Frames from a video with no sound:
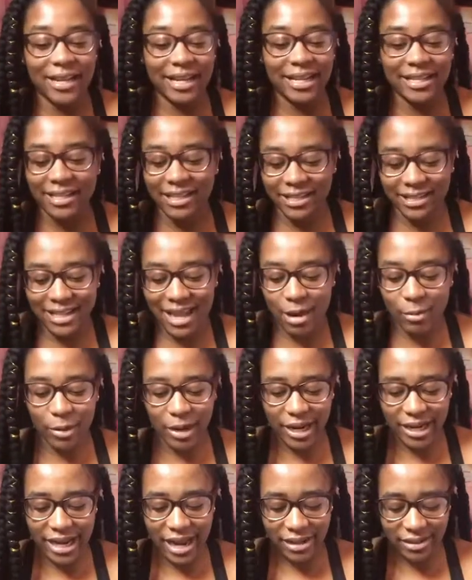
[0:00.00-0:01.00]
Like, it's just not
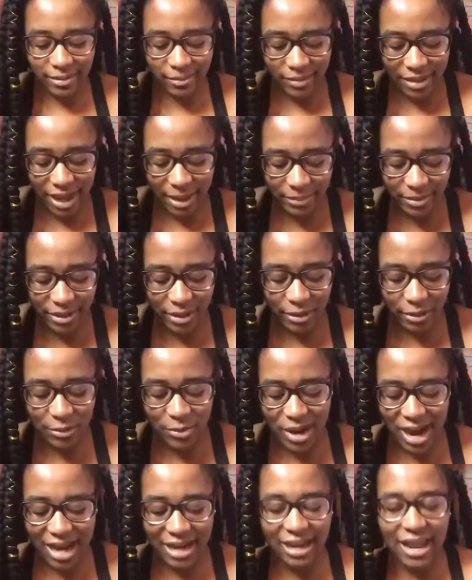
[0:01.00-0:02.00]
working out sometimes. So
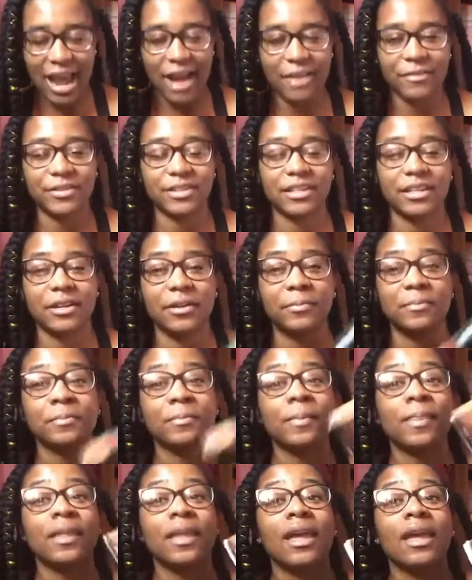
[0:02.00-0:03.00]
you kind of have to
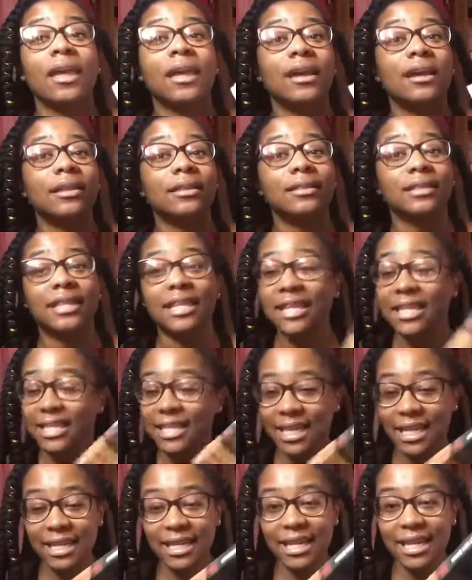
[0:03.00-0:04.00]
this
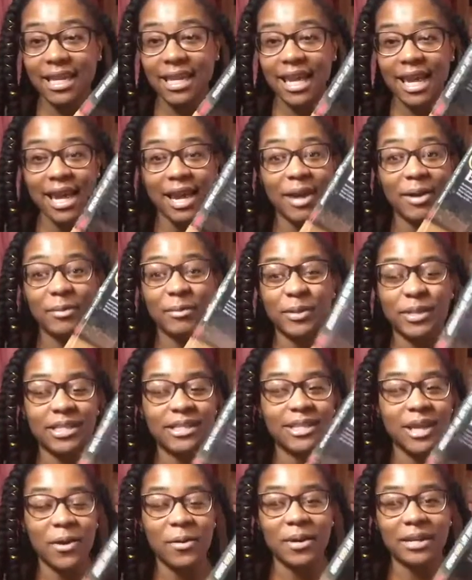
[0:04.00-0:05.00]
ending was
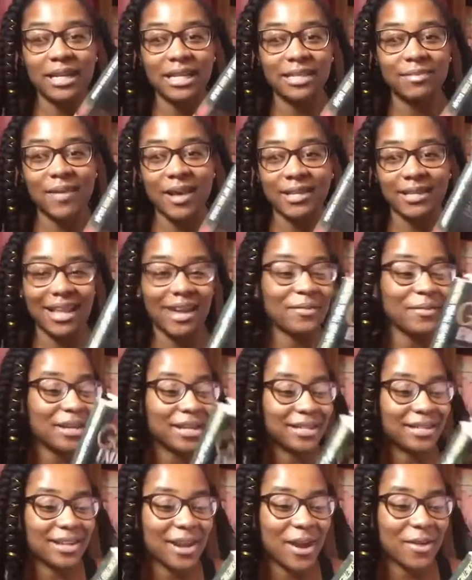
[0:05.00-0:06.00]
so unexpected. I
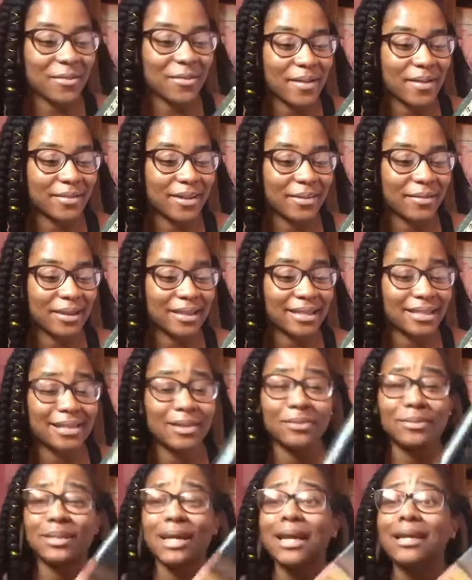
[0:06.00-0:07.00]
went into after I read this.
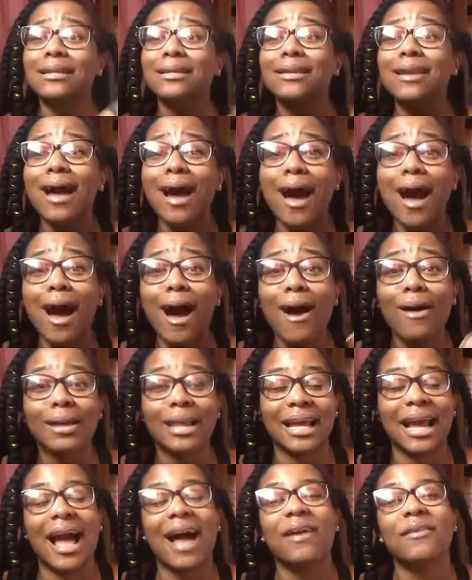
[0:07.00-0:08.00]
I was like,
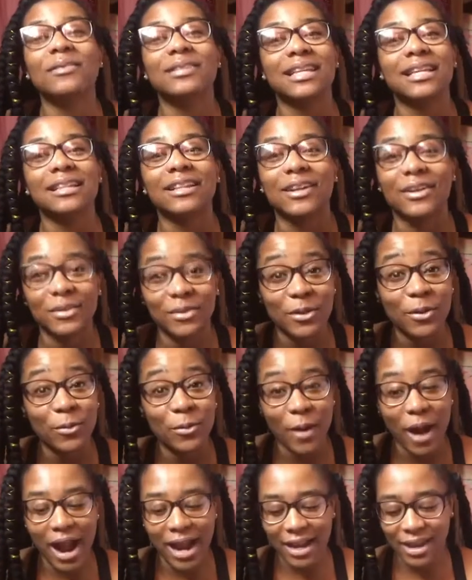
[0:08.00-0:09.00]
no. Like, I was in there
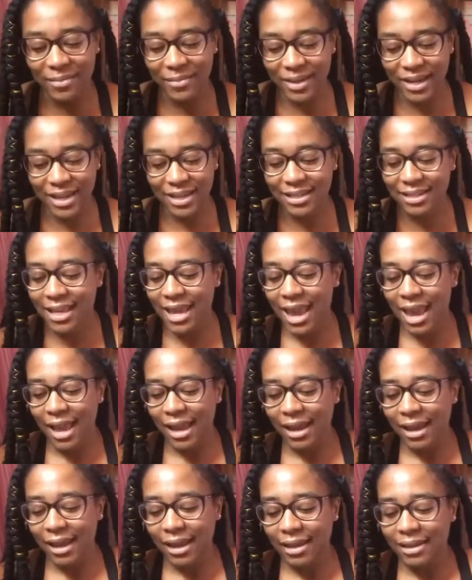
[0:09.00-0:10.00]
crying because,
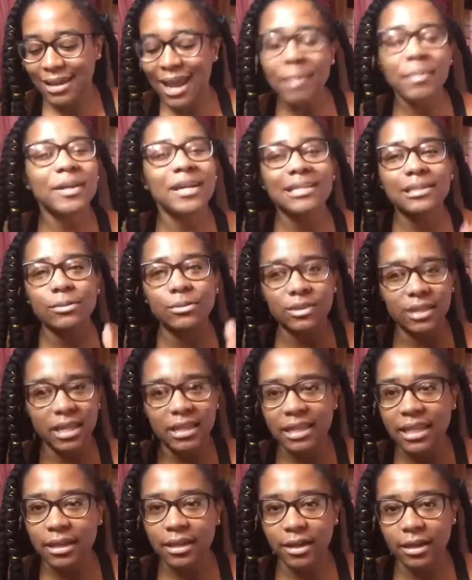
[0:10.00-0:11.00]
not because it was
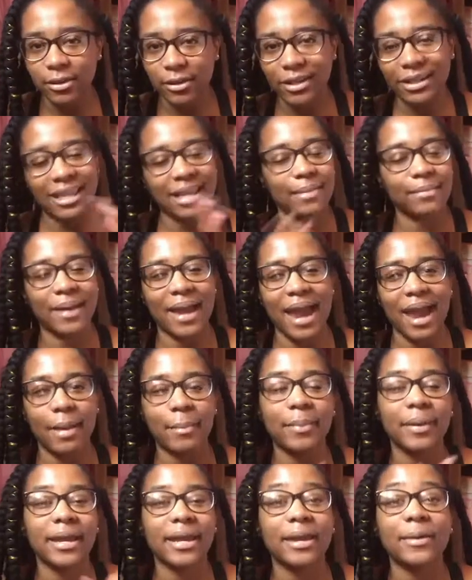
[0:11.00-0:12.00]
anything good or anything
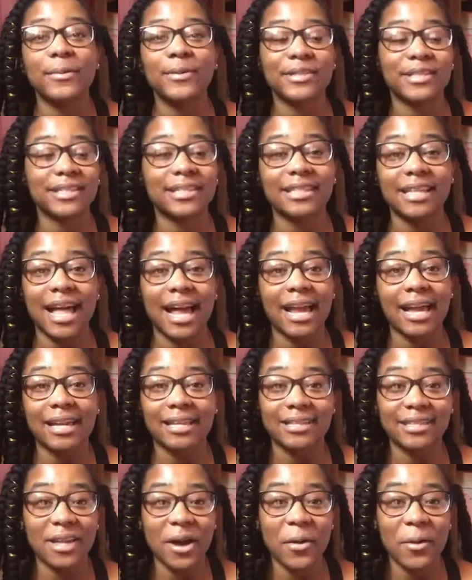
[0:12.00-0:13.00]
bad, but it was just
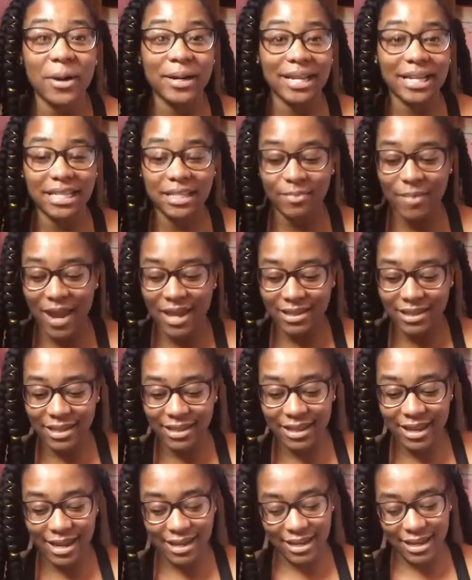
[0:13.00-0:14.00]
like so
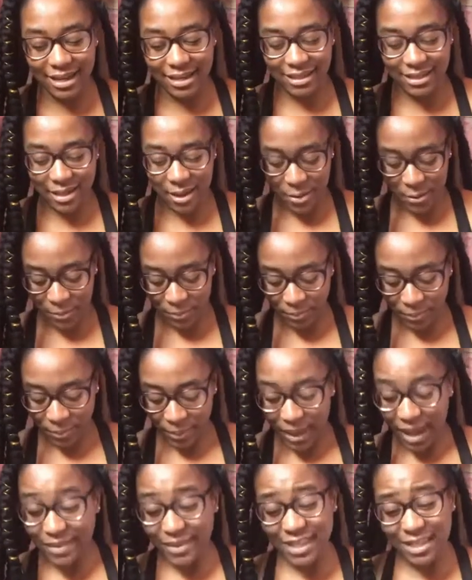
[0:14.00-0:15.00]
unexpected ending. So,
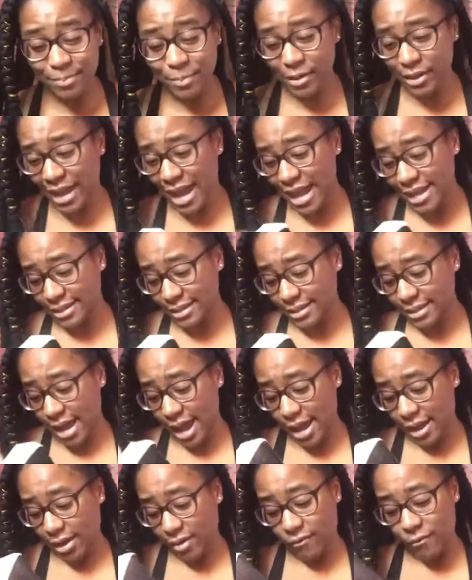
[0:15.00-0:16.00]
and this book has
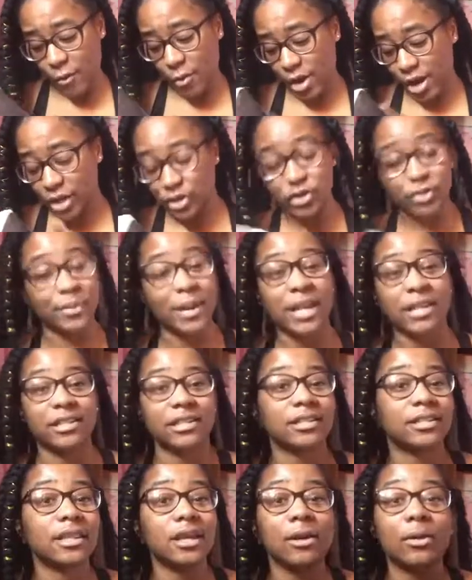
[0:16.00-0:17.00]
like 400
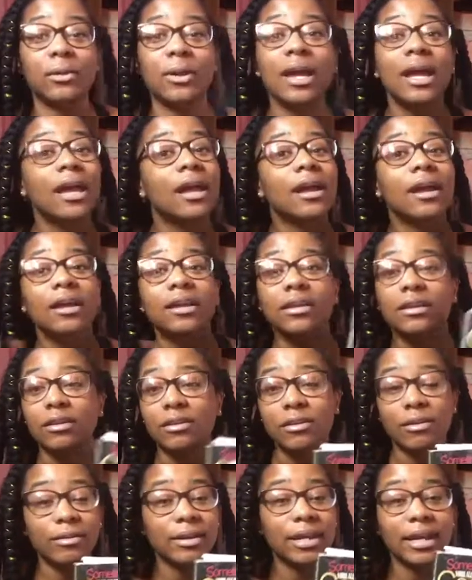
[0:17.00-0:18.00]
pages. So,
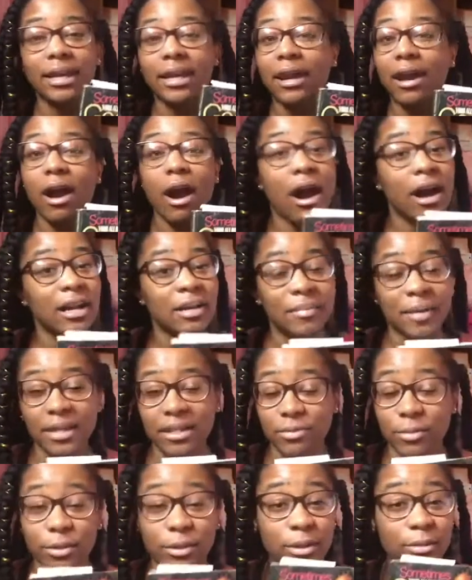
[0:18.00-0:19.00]
you're going to get all your
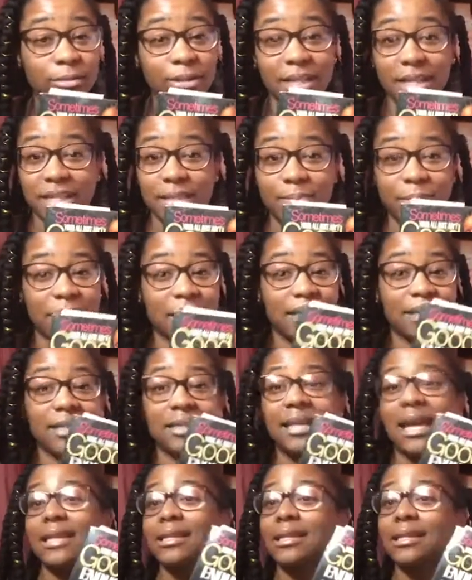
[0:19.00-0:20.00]
money's worth on this because
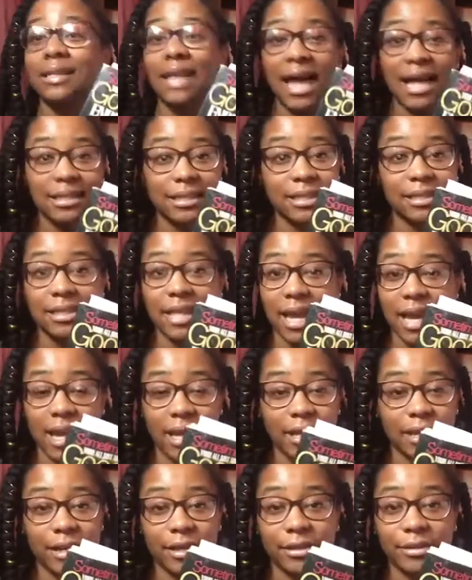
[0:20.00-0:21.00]
this has a lot to
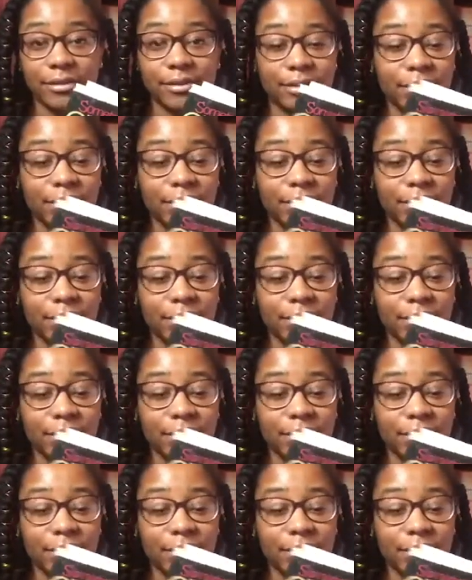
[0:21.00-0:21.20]
say in here.